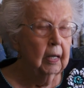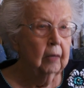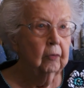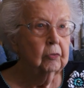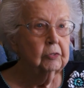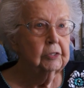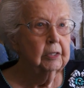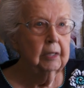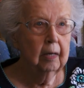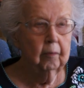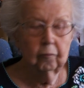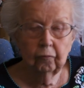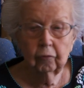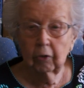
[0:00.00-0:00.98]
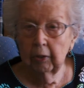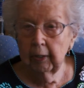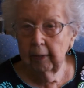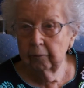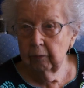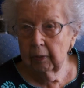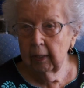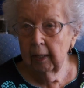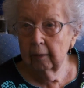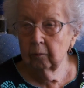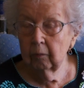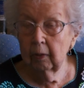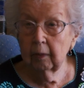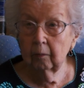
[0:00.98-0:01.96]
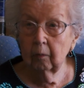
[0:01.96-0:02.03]
There was a name for it, I've
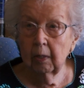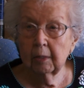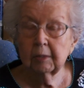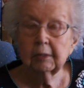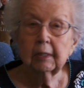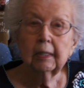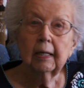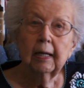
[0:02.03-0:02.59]
forgotten what it was.